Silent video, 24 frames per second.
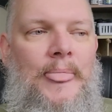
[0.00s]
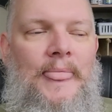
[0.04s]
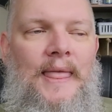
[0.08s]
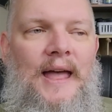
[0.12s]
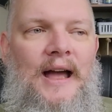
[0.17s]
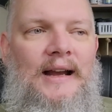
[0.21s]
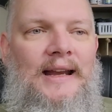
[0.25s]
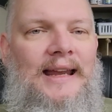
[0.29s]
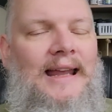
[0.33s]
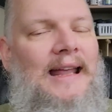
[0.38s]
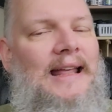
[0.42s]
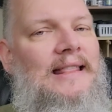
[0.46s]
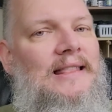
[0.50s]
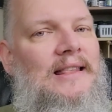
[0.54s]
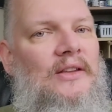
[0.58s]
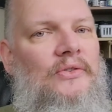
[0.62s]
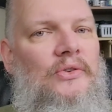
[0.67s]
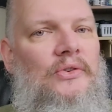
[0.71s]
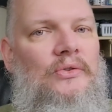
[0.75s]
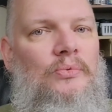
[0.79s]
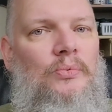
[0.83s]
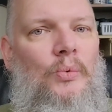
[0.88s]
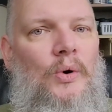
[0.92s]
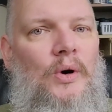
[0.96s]
again, this
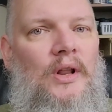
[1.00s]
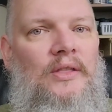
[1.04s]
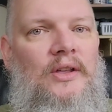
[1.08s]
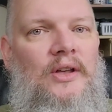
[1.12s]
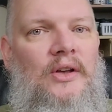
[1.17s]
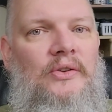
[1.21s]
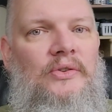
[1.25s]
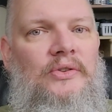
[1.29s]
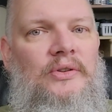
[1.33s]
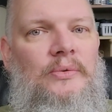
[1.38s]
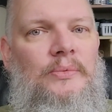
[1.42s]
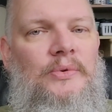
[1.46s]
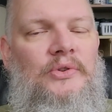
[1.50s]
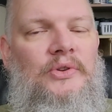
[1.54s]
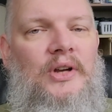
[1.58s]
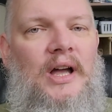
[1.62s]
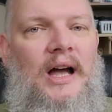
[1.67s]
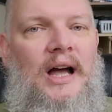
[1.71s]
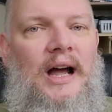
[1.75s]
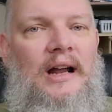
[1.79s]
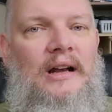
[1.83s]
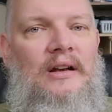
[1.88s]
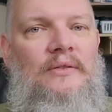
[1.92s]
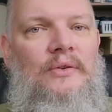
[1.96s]
is one of those that was
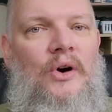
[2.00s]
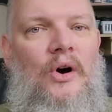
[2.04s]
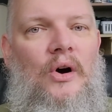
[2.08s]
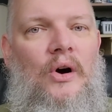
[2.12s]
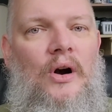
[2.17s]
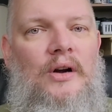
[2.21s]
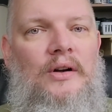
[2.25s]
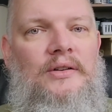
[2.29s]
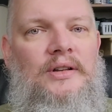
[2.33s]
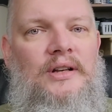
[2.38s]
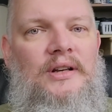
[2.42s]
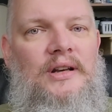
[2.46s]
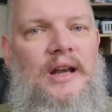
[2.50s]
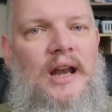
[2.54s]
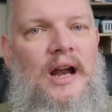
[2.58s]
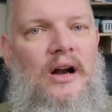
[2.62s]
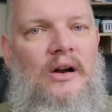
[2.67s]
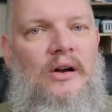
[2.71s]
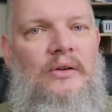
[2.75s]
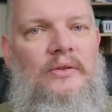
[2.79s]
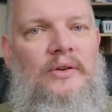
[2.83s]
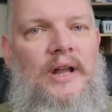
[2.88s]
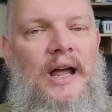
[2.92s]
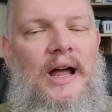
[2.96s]
kind of hard to
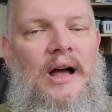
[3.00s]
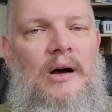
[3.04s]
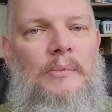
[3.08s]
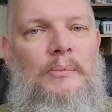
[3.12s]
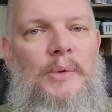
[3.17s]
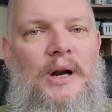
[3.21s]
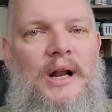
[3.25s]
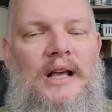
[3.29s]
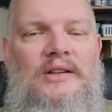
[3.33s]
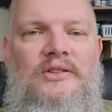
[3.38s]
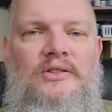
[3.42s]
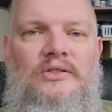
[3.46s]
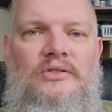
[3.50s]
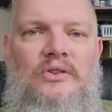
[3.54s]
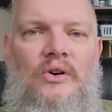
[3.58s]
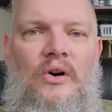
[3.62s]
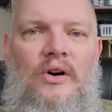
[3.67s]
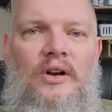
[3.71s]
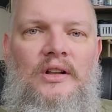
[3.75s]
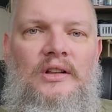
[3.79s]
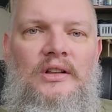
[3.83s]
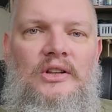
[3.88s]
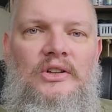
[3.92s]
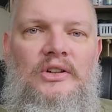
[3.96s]
narrow down, but I
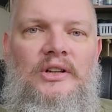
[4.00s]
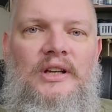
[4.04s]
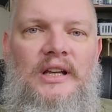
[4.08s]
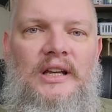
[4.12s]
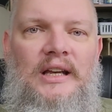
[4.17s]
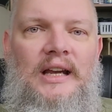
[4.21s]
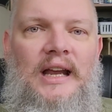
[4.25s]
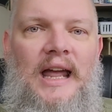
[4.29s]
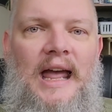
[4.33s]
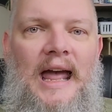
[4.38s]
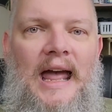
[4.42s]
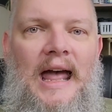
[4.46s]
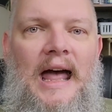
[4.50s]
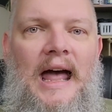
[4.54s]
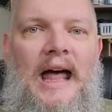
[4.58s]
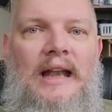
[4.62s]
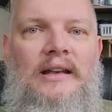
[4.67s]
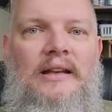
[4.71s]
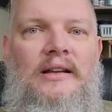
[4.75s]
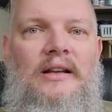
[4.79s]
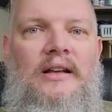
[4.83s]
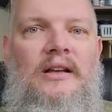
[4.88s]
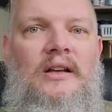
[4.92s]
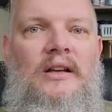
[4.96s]
started looking
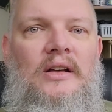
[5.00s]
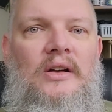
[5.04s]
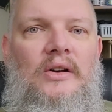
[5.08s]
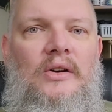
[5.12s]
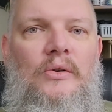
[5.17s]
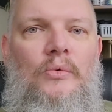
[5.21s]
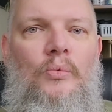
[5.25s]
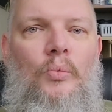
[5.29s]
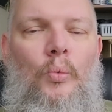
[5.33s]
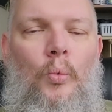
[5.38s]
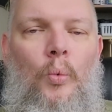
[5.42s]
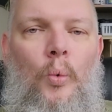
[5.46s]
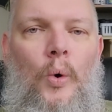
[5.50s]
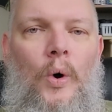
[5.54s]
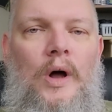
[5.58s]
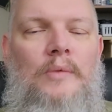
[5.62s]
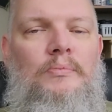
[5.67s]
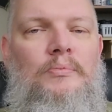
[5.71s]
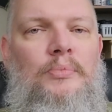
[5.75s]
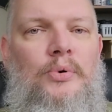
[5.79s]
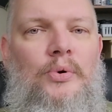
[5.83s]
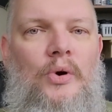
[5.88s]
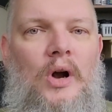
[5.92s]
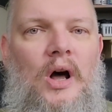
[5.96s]
at
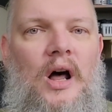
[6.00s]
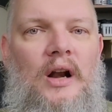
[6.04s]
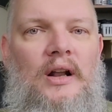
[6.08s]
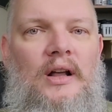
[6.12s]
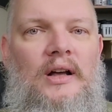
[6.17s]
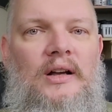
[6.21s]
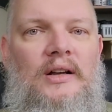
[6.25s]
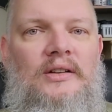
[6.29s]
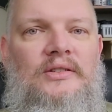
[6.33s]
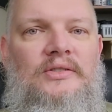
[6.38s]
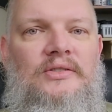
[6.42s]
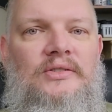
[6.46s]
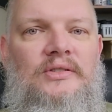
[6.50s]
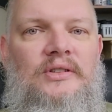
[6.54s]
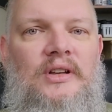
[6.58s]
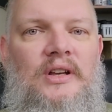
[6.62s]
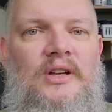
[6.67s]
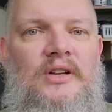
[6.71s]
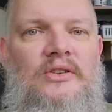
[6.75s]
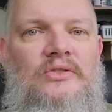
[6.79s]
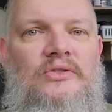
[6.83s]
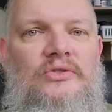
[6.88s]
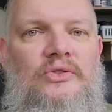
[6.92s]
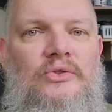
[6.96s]
what products
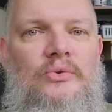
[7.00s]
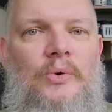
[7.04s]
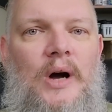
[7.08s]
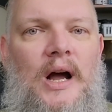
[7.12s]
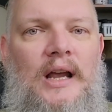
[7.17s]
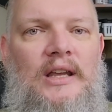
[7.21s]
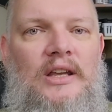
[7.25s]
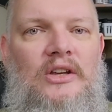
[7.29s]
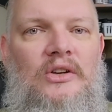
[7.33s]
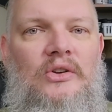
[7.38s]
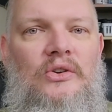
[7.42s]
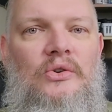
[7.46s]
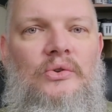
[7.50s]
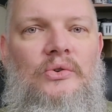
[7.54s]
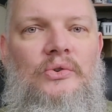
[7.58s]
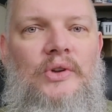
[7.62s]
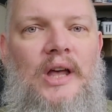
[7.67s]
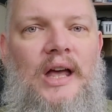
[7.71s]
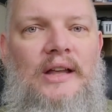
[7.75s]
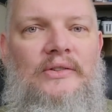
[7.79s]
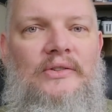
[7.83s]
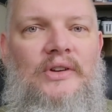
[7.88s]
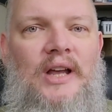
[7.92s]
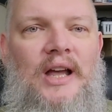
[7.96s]
do I use
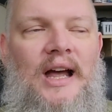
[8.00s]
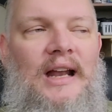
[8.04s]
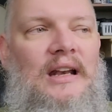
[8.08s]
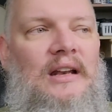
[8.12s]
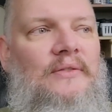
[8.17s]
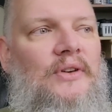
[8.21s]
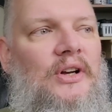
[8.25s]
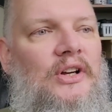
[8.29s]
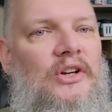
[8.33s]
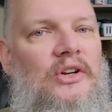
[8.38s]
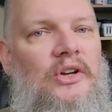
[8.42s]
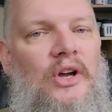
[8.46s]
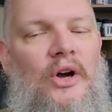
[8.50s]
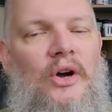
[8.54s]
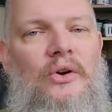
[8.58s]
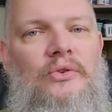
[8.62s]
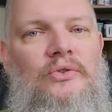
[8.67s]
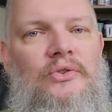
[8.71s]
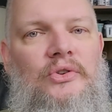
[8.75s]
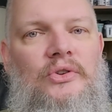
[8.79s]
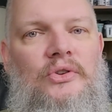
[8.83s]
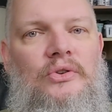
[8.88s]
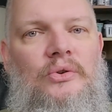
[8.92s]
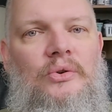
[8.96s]
as kind of a
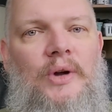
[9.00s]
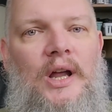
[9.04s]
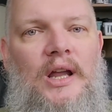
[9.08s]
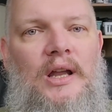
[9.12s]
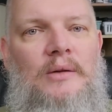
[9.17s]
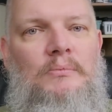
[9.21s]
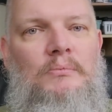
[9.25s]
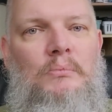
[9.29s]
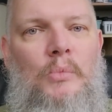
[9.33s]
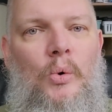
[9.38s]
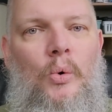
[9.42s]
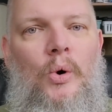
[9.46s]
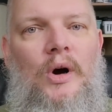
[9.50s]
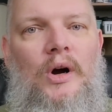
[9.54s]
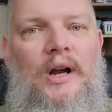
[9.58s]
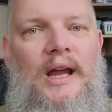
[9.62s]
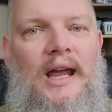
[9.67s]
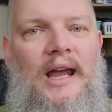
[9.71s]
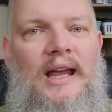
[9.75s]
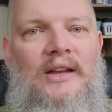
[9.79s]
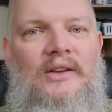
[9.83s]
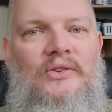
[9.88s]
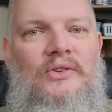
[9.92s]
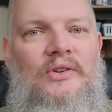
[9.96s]
go-to in more
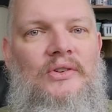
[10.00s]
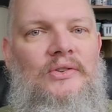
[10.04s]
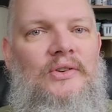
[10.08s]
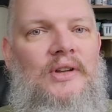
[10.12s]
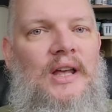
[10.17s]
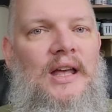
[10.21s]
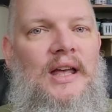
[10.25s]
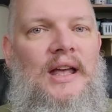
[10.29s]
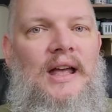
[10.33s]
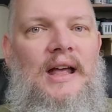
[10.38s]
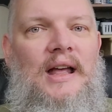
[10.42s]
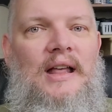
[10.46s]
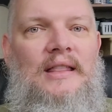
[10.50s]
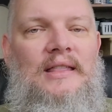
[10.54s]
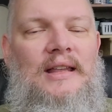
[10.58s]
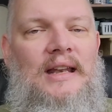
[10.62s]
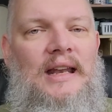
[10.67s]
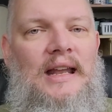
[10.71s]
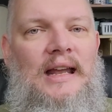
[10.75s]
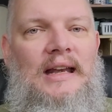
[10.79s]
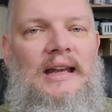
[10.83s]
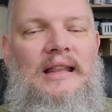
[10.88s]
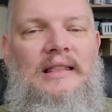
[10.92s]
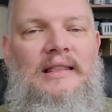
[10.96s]
cases than
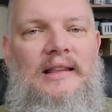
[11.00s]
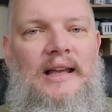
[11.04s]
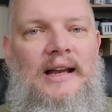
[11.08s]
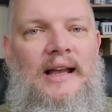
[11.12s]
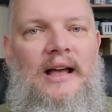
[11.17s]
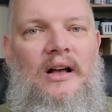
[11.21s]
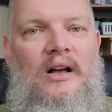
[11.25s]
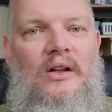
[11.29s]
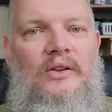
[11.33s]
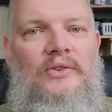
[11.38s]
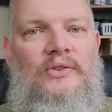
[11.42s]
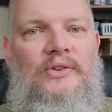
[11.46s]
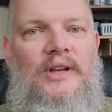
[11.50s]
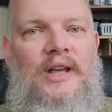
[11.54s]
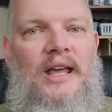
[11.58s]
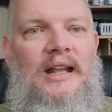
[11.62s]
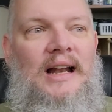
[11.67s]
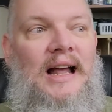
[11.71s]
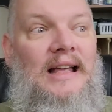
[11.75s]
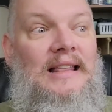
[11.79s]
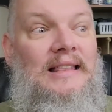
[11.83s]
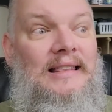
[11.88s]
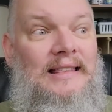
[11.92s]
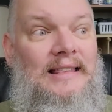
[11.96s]
anything else. And
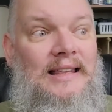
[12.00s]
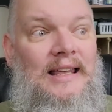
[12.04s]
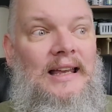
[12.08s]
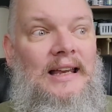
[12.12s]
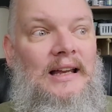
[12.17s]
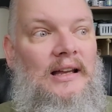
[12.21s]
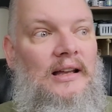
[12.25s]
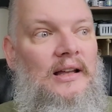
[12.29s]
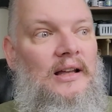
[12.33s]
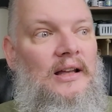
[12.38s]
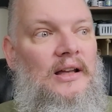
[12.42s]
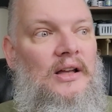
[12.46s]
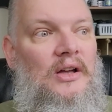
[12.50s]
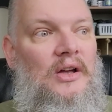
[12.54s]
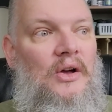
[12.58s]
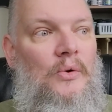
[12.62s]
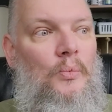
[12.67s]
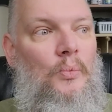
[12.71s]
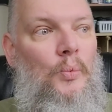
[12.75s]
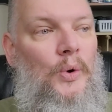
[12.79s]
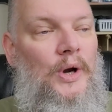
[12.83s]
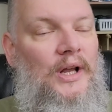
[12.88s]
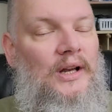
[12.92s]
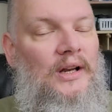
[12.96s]
I think
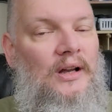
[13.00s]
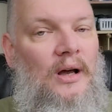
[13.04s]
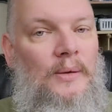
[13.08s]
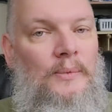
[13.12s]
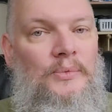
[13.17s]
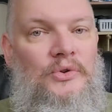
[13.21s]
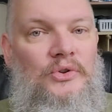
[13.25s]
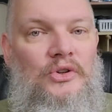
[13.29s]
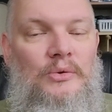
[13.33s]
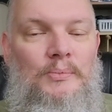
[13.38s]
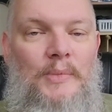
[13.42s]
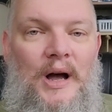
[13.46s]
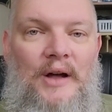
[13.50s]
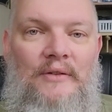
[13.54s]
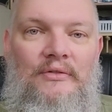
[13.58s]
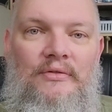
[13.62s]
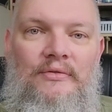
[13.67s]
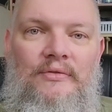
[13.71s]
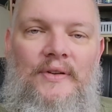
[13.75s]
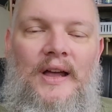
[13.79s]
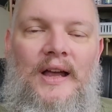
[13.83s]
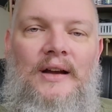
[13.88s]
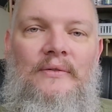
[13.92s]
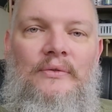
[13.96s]
when it comes to my
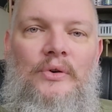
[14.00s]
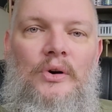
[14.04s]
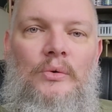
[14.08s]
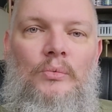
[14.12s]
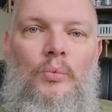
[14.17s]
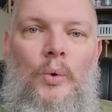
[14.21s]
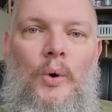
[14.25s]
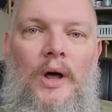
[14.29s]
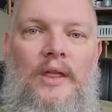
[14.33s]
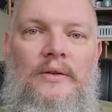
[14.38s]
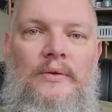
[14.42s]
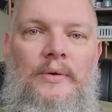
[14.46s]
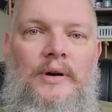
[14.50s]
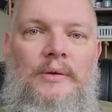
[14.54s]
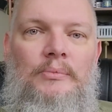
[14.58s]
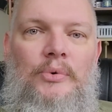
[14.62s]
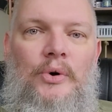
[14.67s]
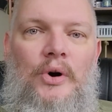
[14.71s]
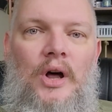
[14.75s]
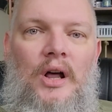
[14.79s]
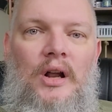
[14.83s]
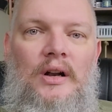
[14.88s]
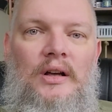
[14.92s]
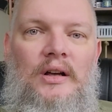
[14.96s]
favorite weathering
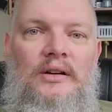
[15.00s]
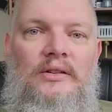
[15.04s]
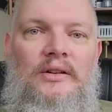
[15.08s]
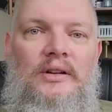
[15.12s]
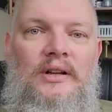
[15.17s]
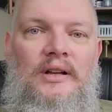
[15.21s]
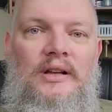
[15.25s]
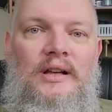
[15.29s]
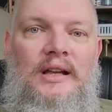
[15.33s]
product,